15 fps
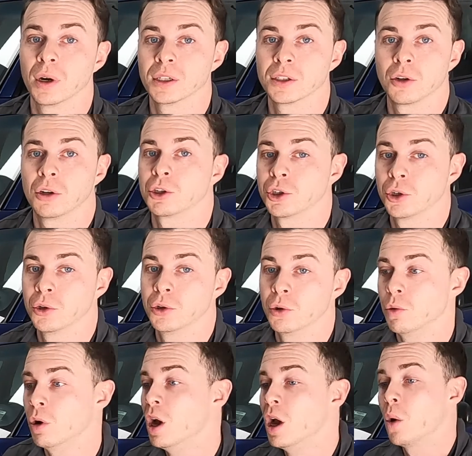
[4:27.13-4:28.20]
So I'll show you
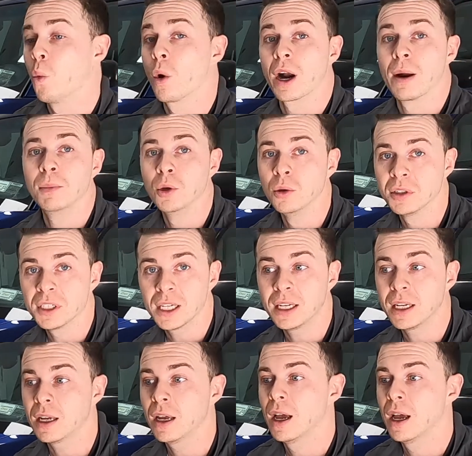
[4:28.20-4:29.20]
what I'm using.